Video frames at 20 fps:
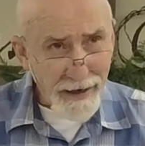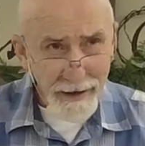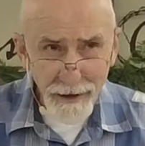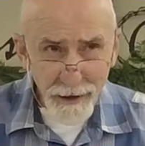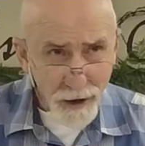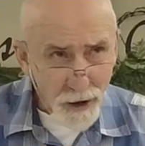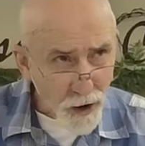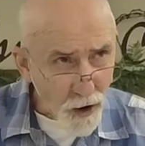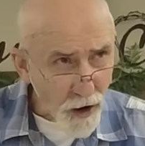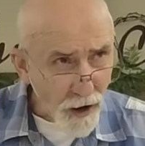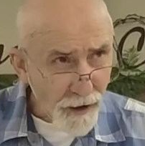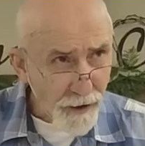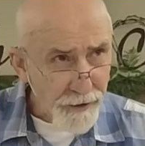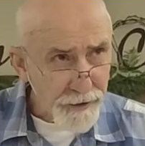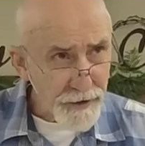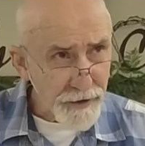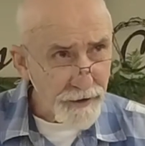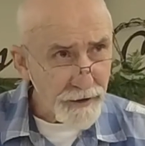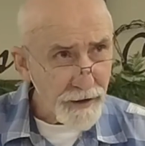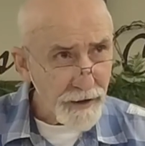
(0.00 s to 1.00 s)
and
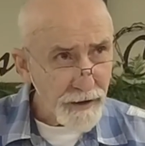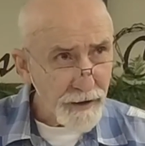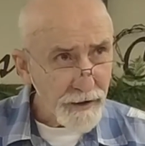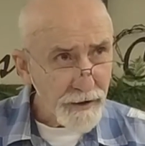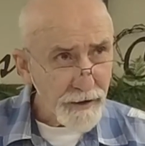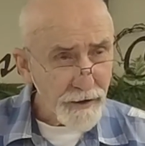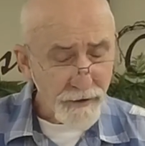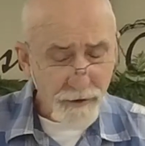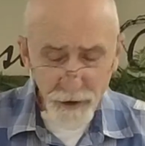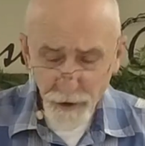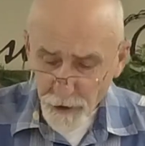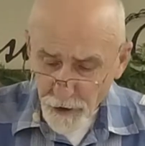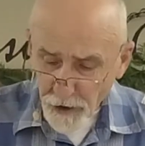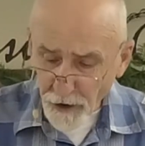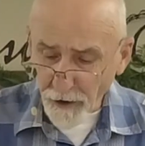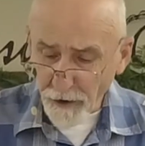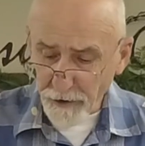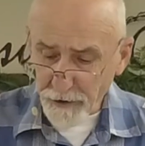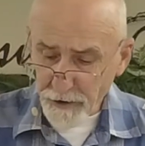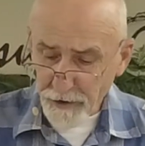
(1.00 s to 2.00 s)
large, the
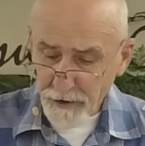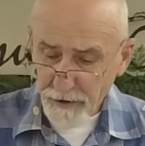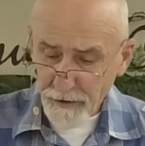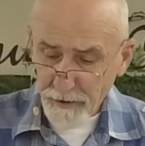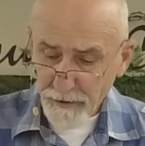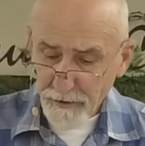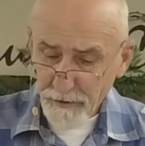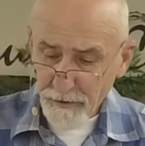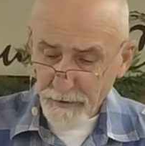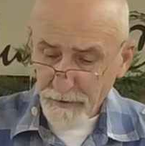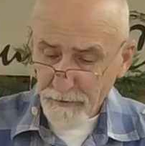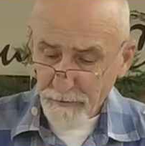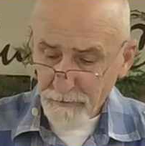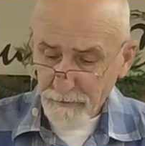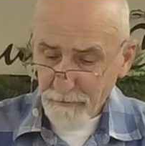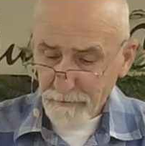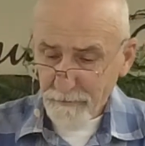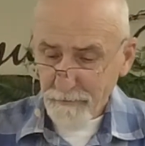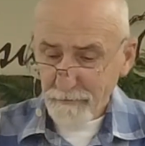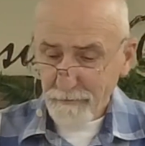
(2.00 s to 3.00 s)
church
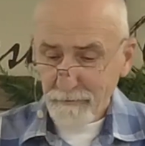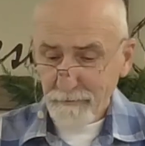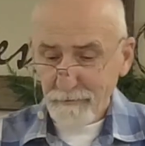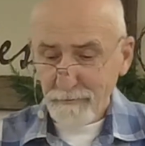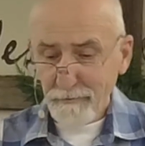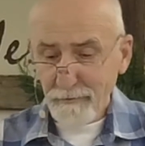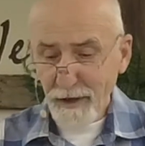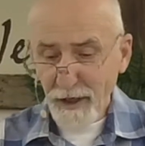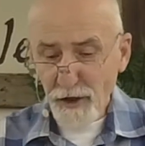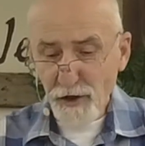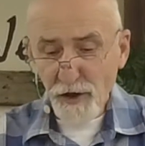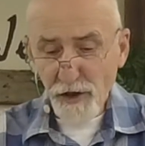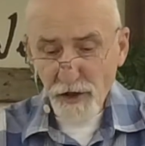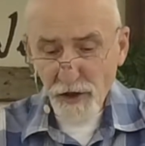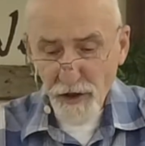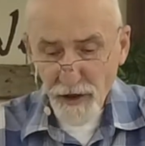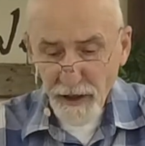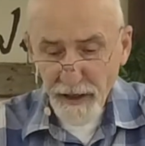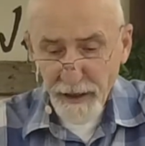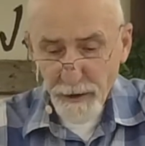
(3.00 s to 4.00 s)
is
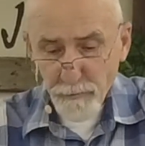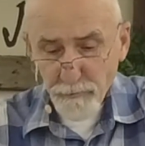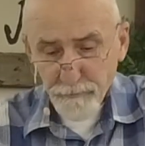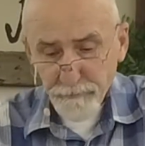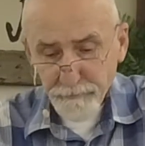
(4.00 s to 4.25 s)
asleep.